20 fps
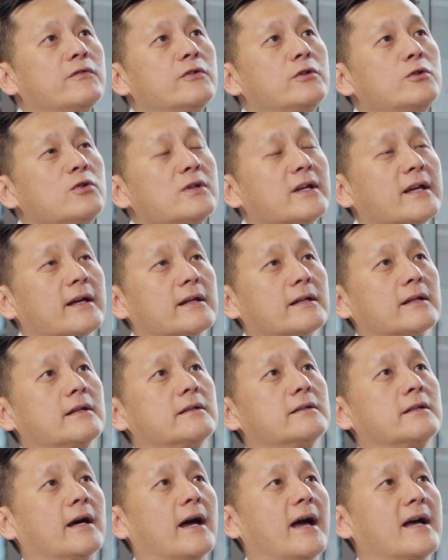you look at
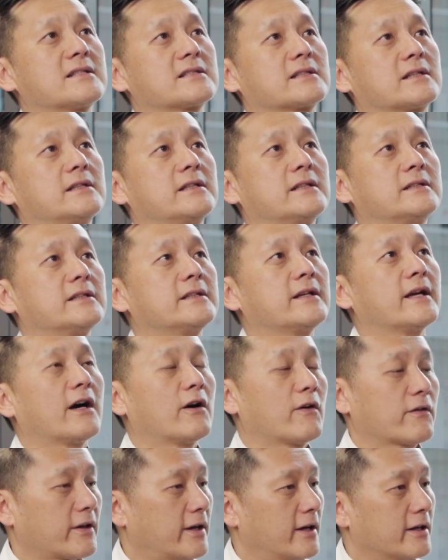the escalating
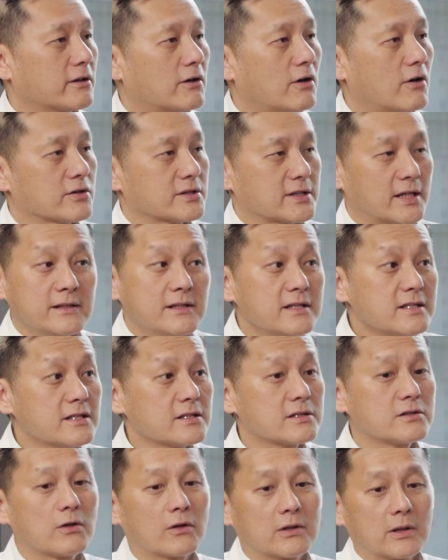healthcare costs, and this
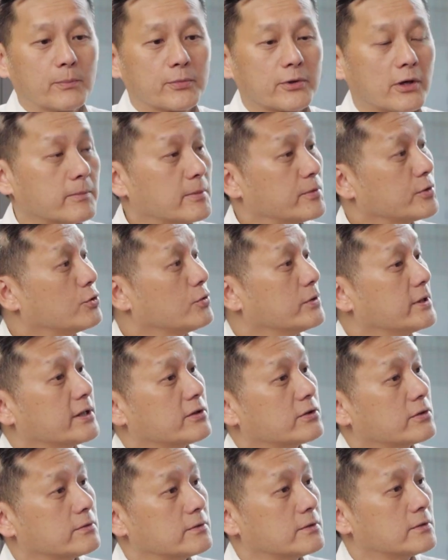is not a problem unique
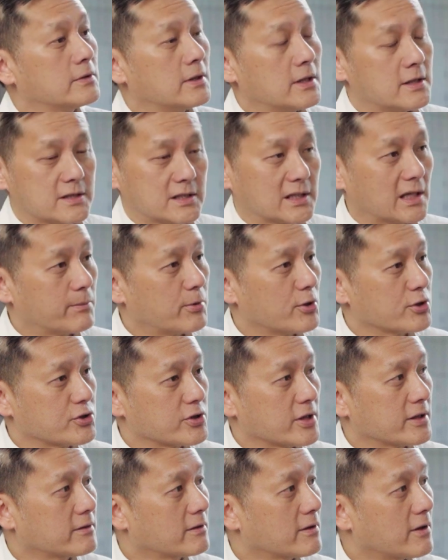to Singapore
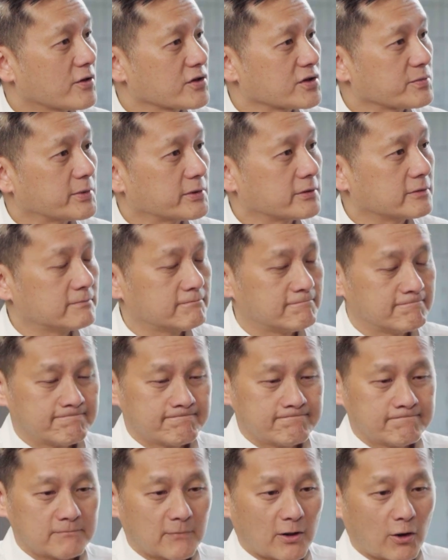General Hospital,
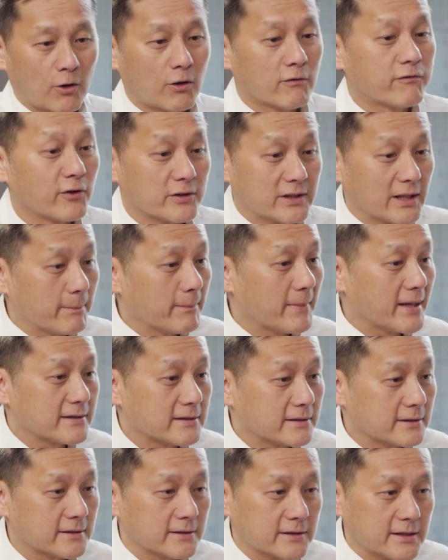or for that
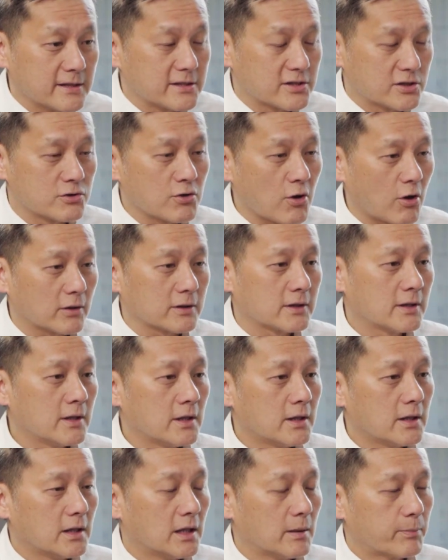matter, it's not
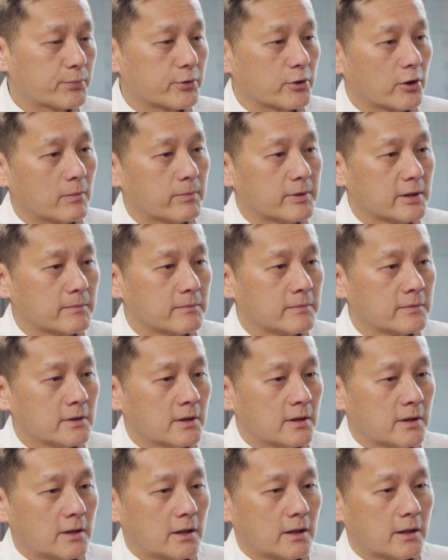a problem
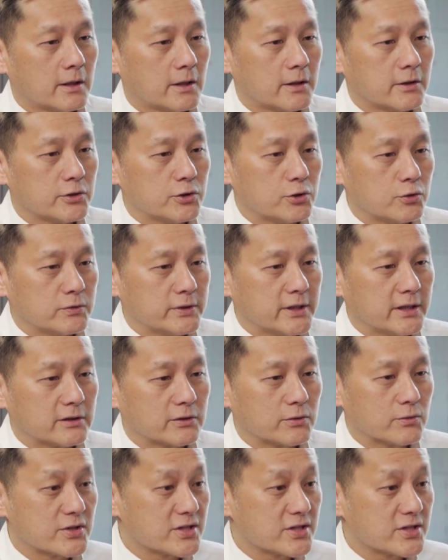unique to